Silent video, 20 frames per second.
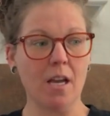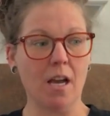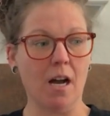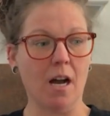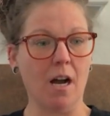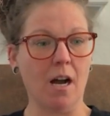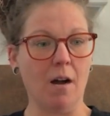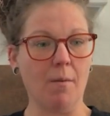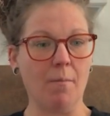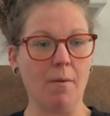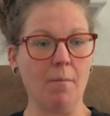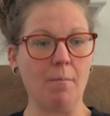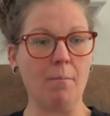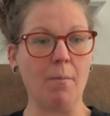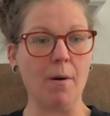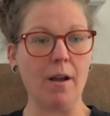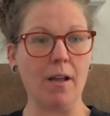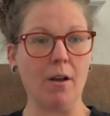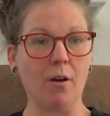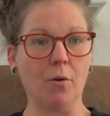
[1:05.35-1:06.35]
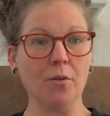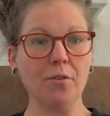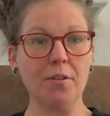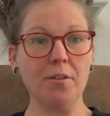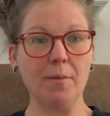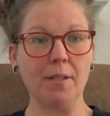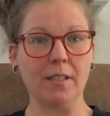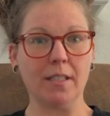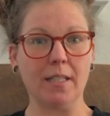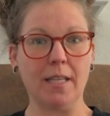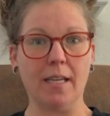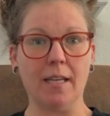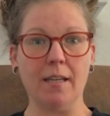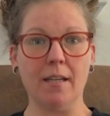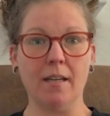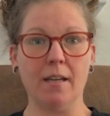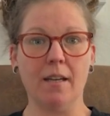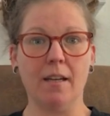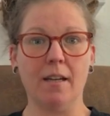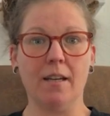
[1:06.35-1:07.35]
But ultimately,
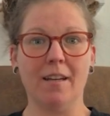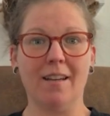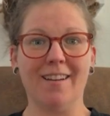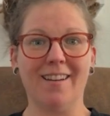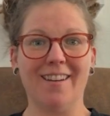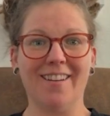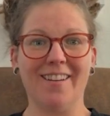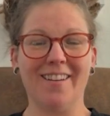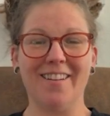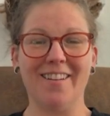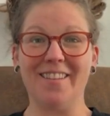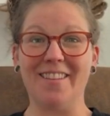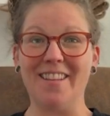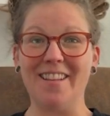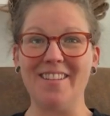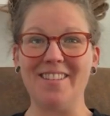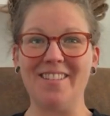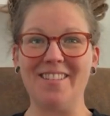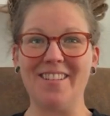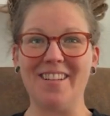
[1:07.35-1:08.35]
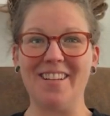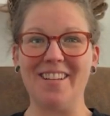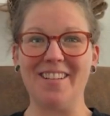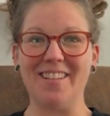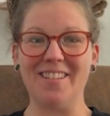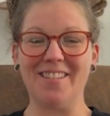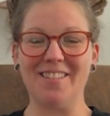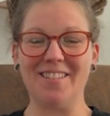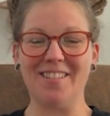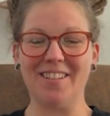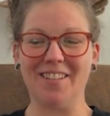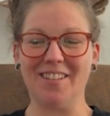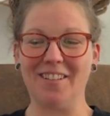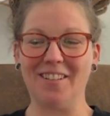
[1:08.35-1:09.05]
this is